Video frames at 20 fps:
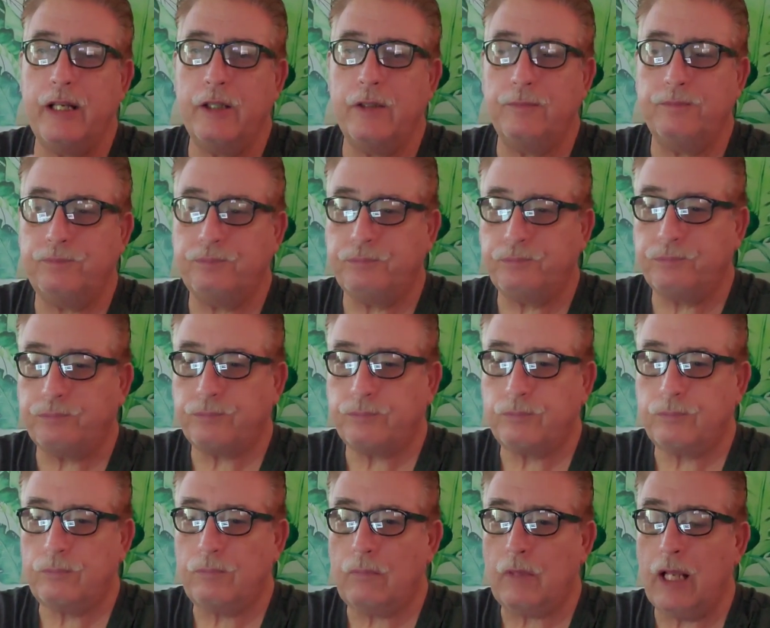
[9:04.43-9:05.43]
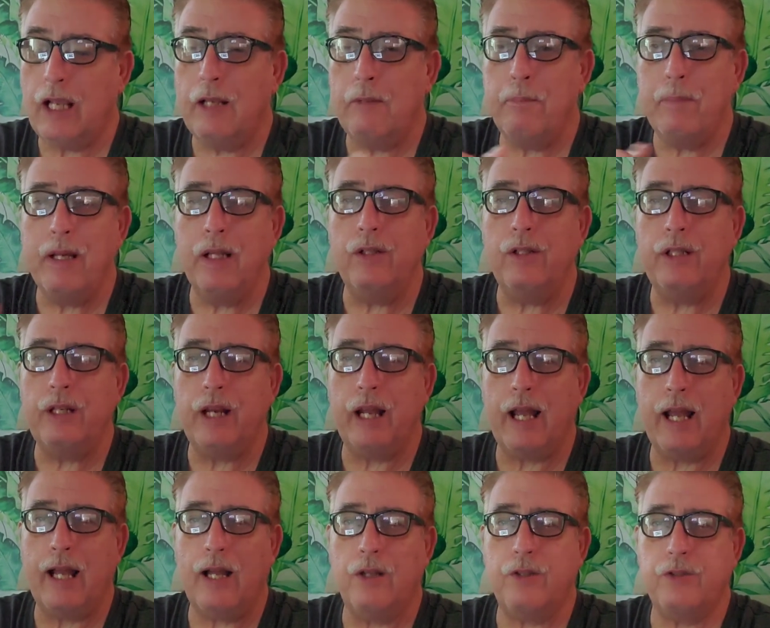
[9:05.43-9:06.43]
here and building
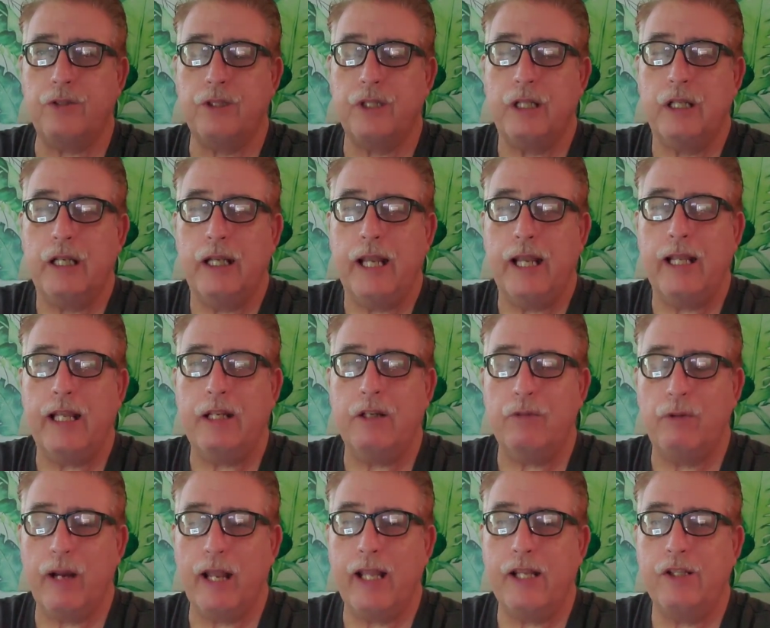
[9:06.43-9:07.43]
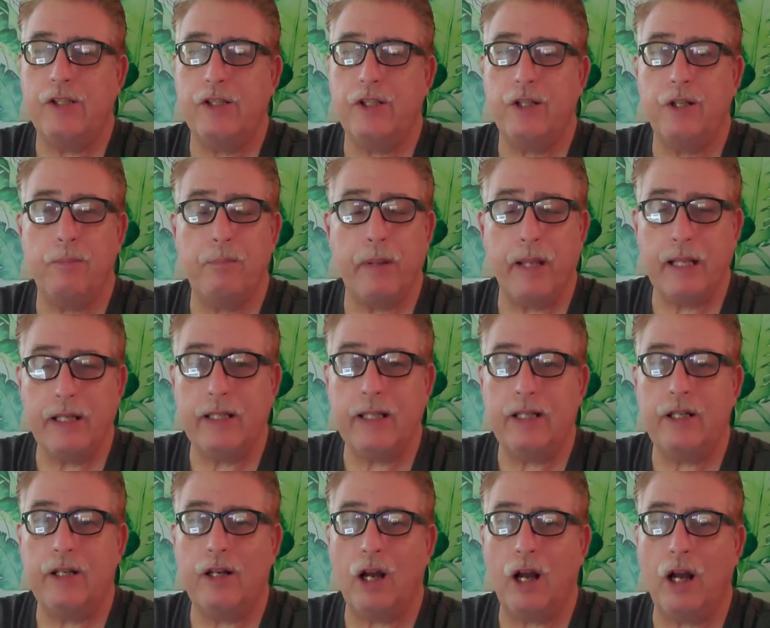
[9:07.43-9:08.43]
a house, it can range
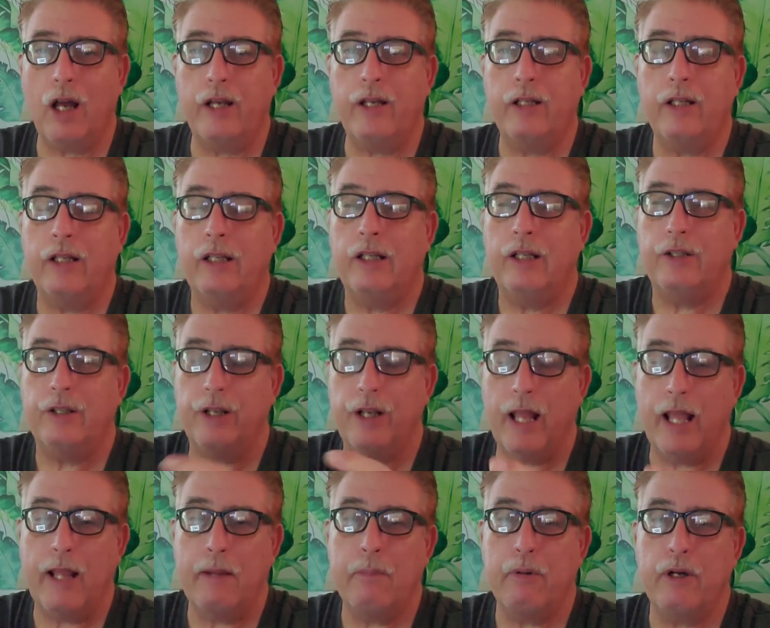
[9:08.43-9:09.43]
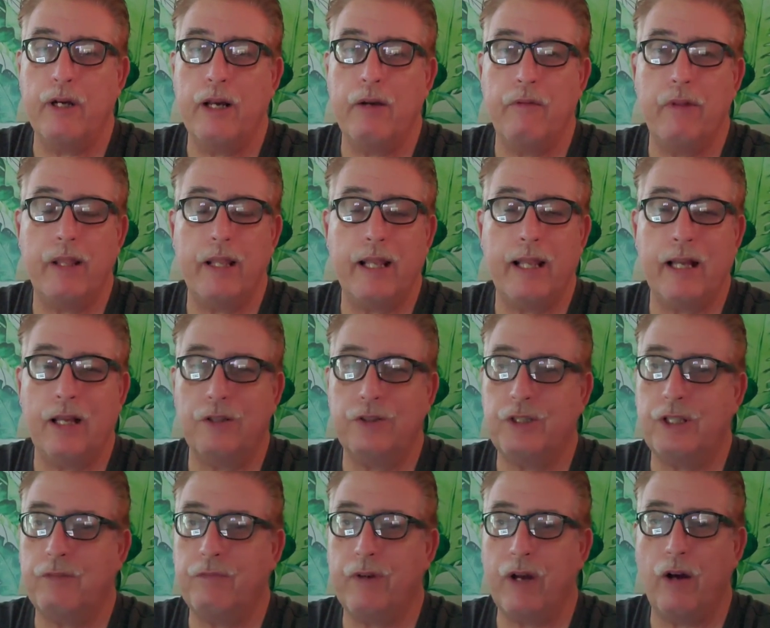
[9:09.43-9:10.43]
depending on the labor and everything else.
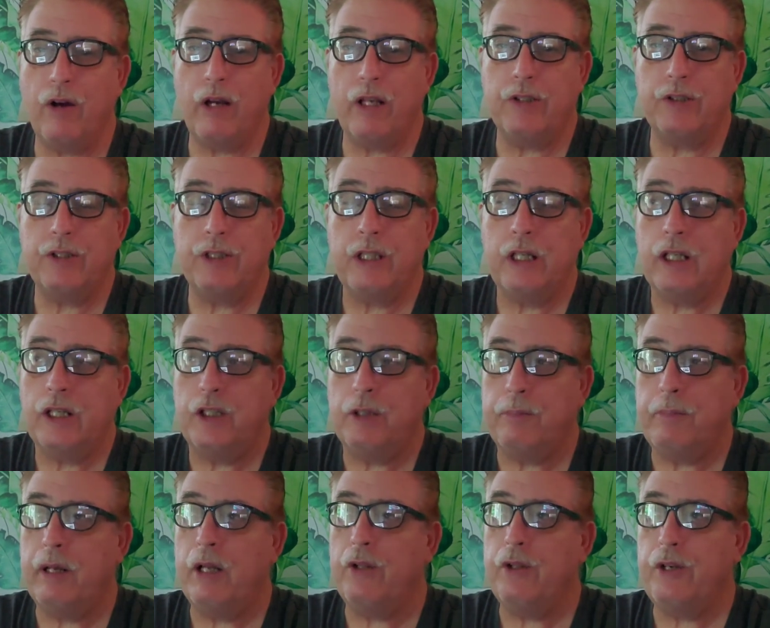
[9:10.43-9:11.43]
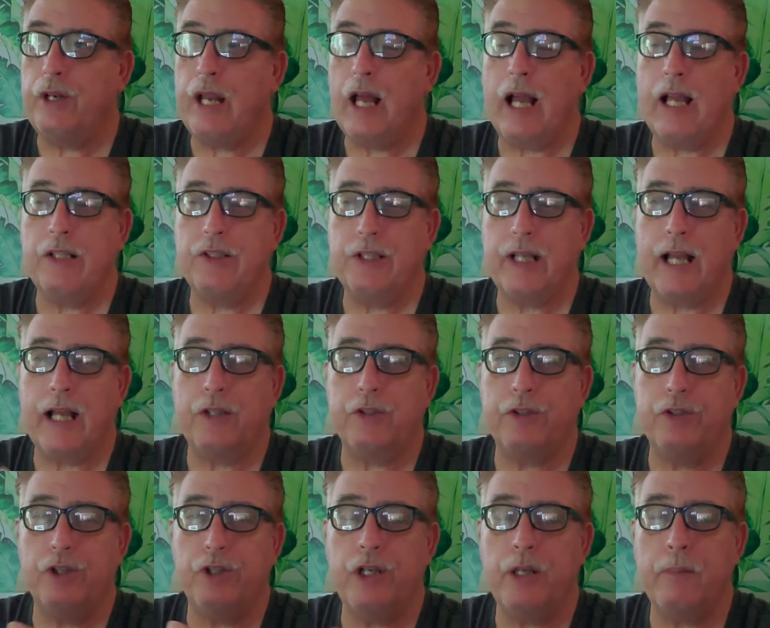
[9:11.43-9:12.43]
It varies. To build a nice
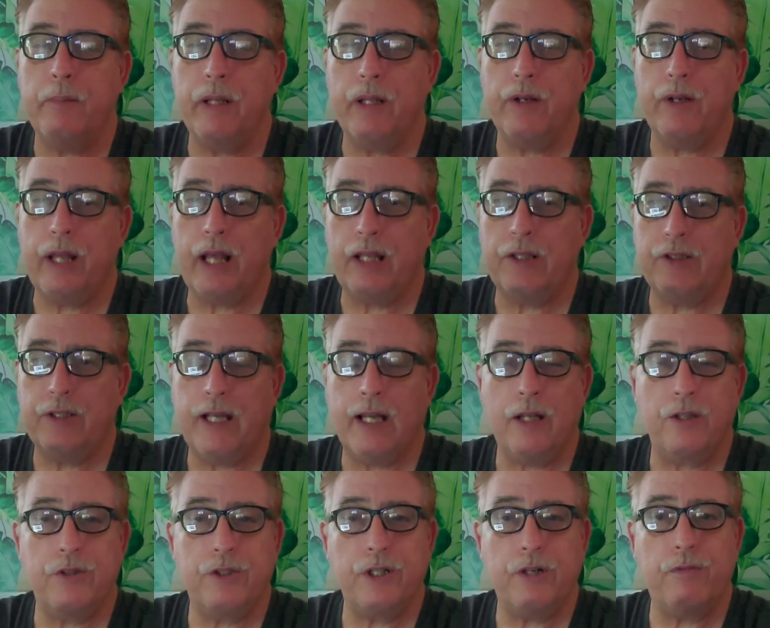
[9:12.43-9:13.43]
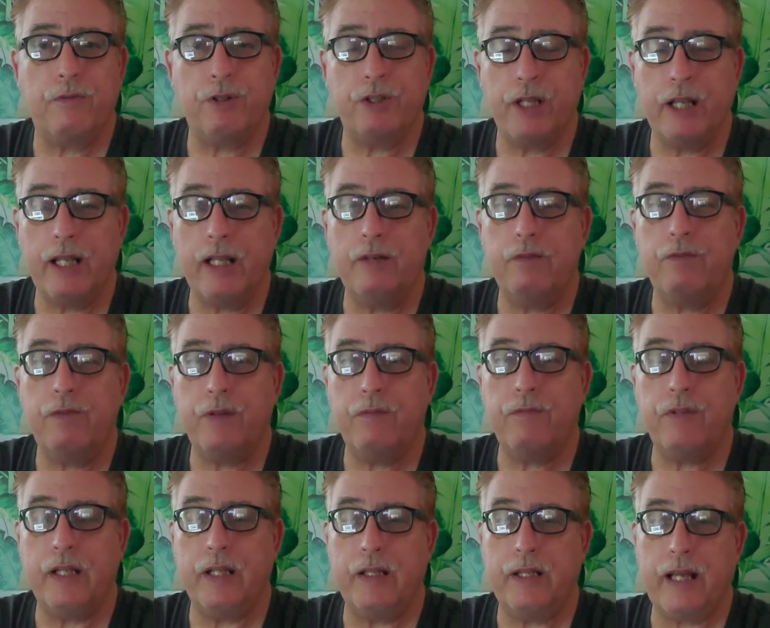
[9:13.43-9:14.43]
house, or you can build a nice house here for
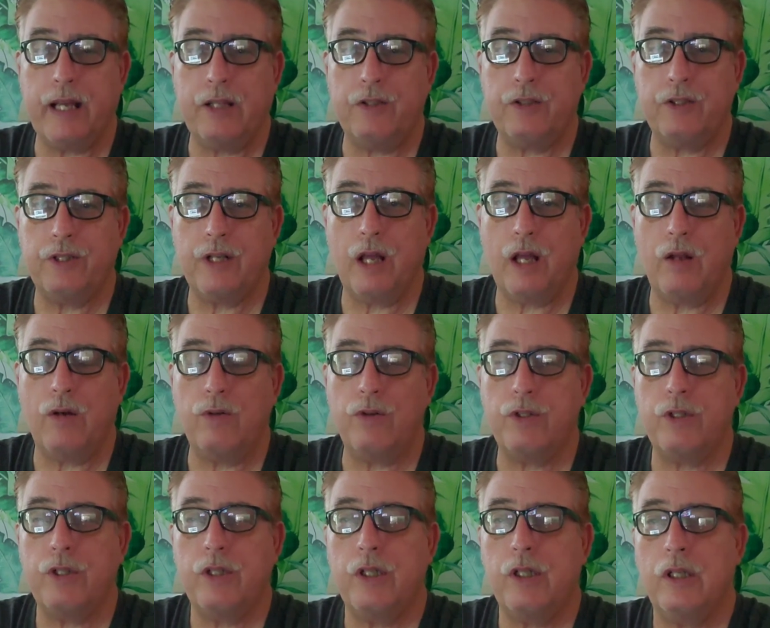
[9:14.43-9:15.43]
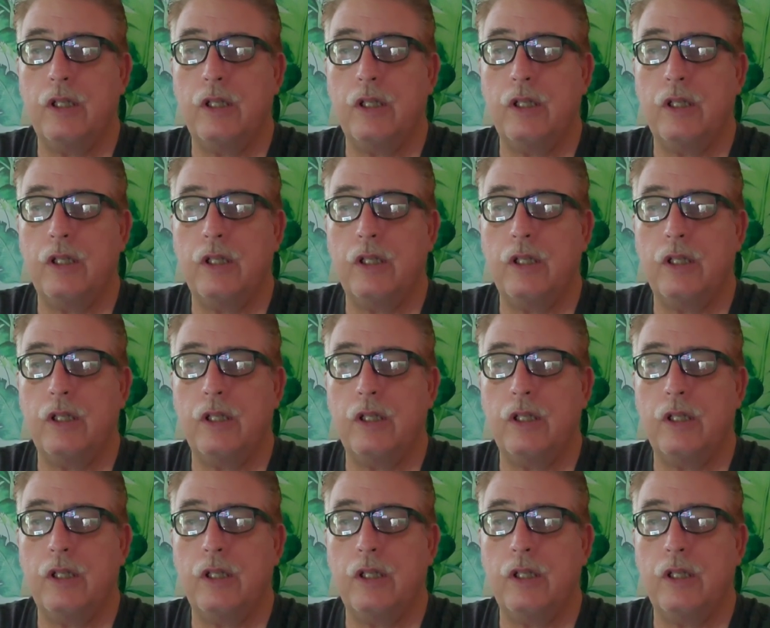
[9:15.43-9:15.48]
$10,000-$15,000,